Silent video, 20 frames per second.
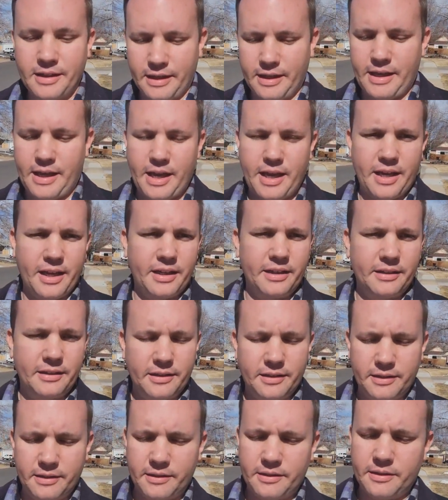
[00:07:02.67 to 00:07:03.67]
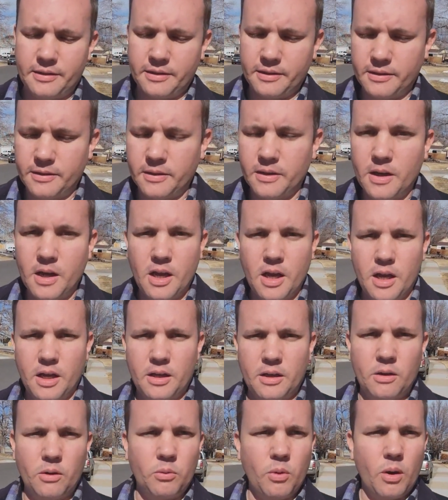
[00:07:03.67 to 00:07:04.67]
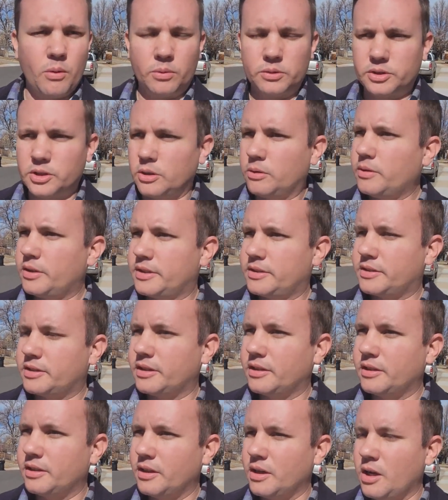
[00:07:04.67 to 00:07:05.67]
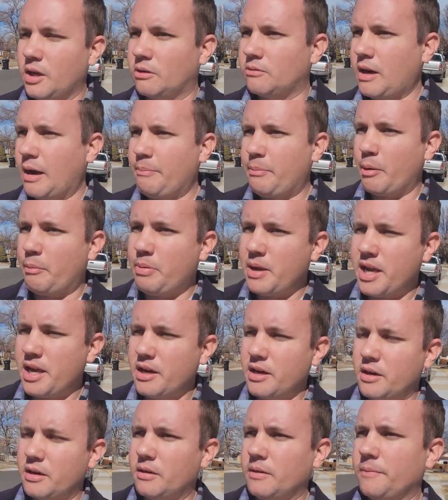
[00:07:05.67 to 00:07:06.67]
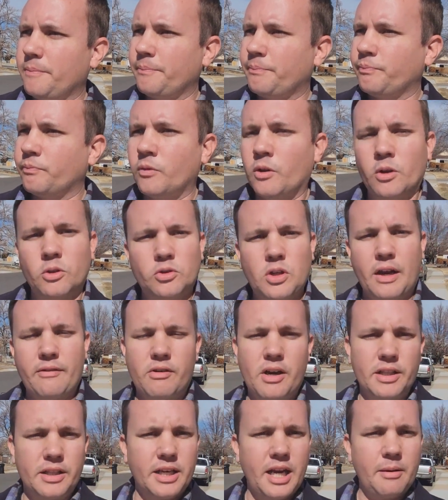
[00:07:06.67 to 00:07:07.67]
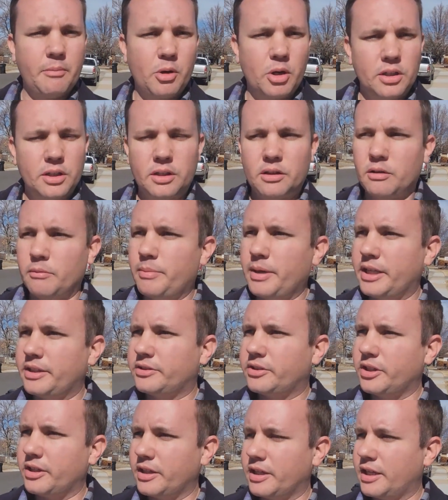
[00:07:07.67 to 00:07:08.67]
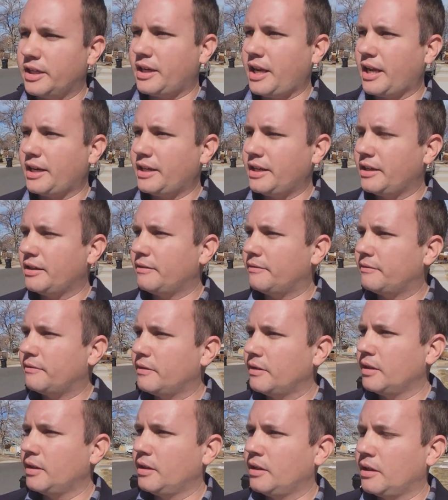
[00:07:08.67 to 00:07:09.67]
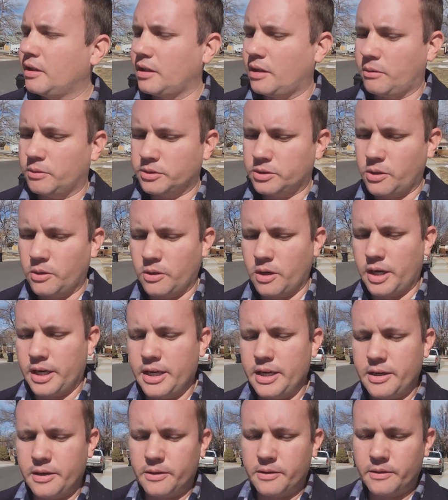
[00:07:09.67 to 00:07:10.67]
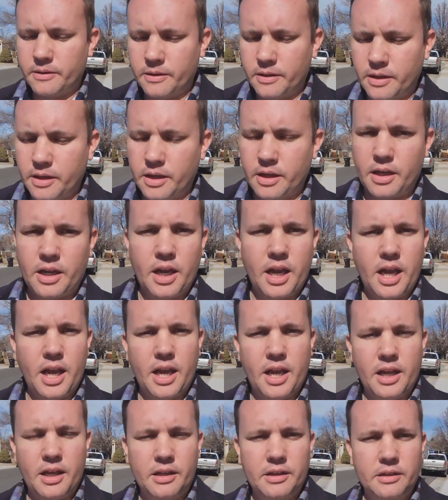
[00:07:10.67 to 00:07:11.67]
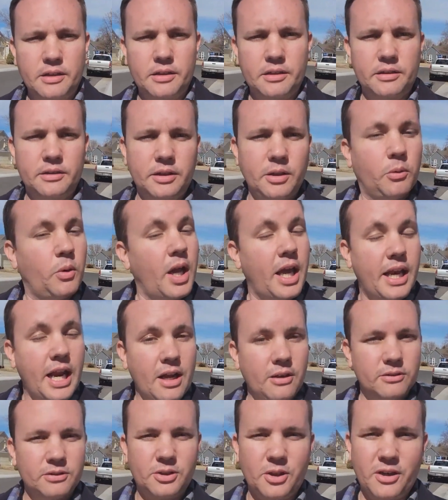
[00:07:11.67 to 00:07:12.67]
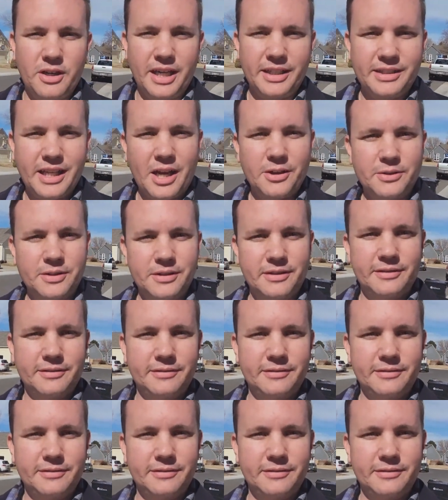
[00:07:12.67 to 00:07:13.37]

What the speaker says: And you know, what we'll do is wrap up here, drive around the neighborhood a little bit so you can get an idea of what's going on here, and then we'll head out to our next house.